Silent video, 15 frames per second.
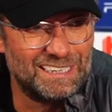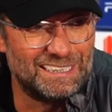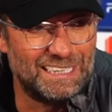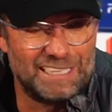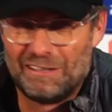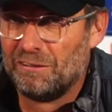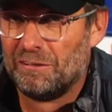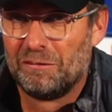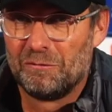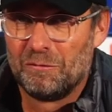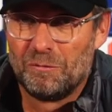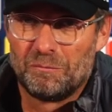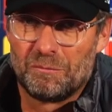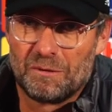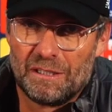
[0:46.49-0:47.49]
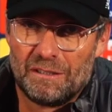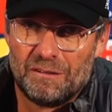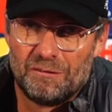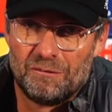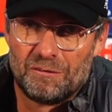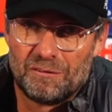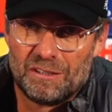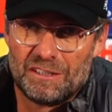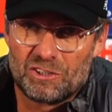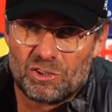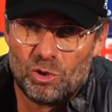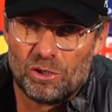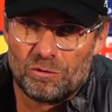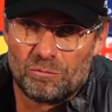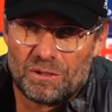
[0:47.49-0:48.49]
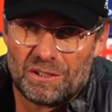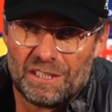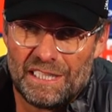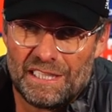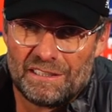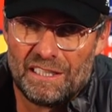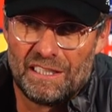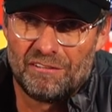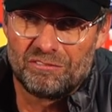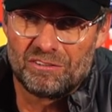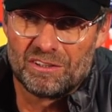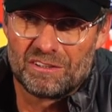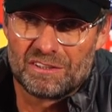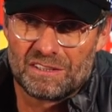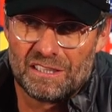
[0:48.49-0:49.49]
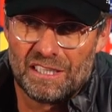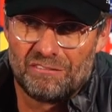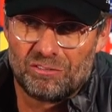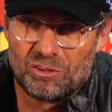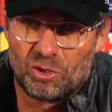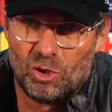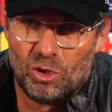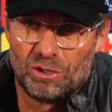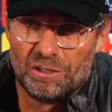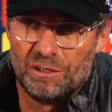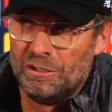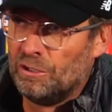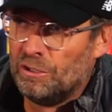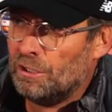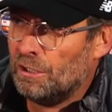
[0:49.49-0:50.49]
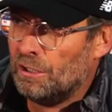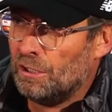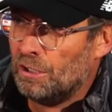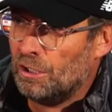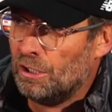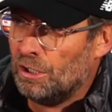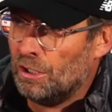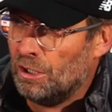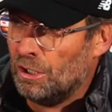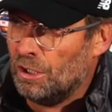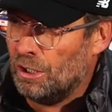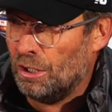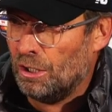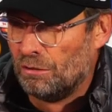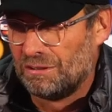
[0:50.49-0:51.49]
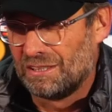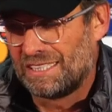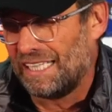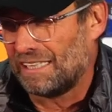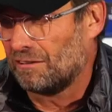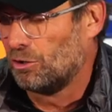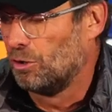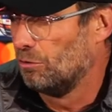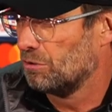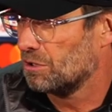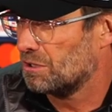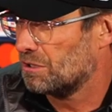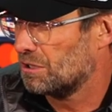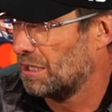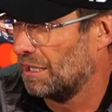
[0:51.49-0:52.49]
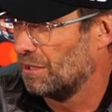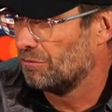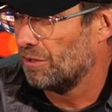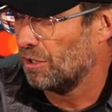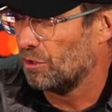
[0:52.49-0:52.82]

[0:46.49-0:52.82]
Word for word: And then then uh, they scored with the header after after corner. The second goal was kind of